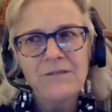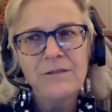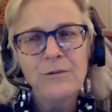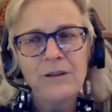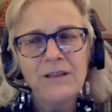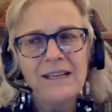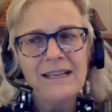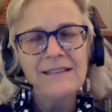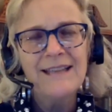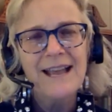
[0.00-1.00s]
there weren't
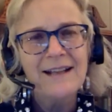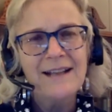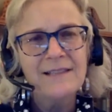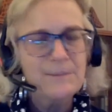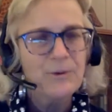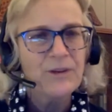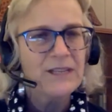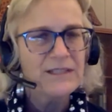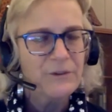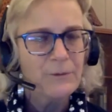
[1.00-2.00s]
easy access
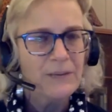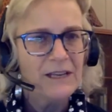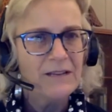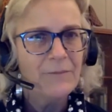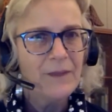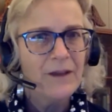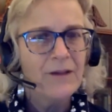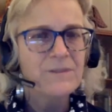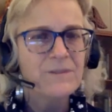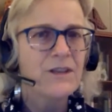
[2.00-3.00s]
points for me.
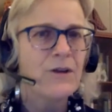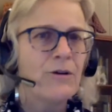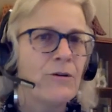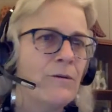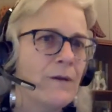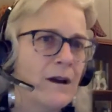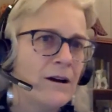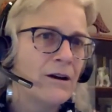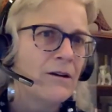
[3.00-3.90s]
Um, so uh,